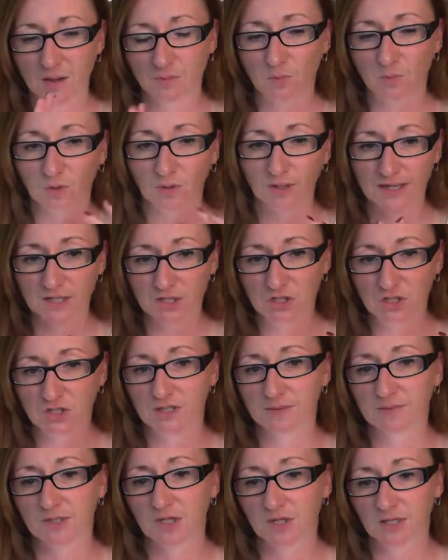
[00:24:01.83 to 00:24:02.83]

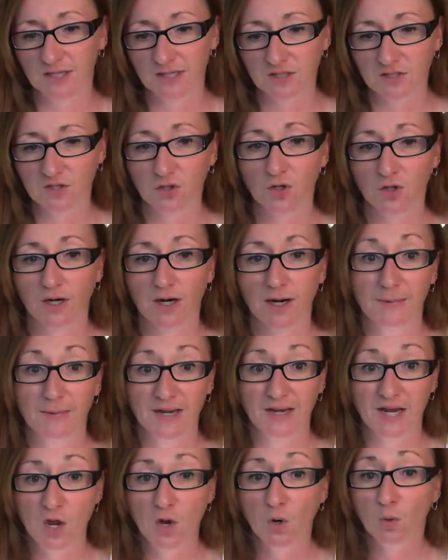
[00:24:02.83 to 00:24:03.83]
relationships on Instagram
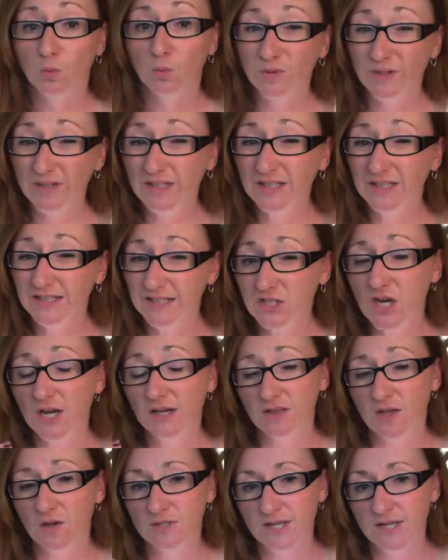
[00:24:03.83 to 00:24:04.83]
and really
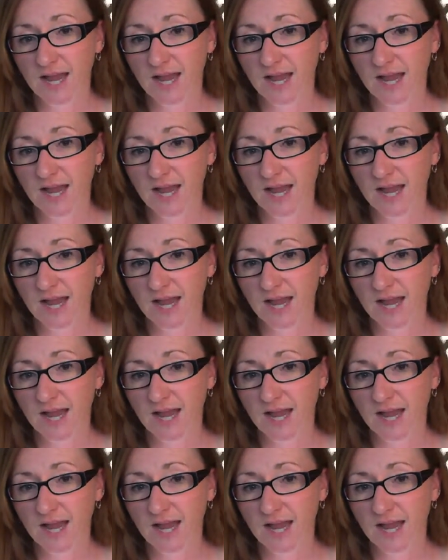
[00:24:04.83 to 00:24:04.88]
check those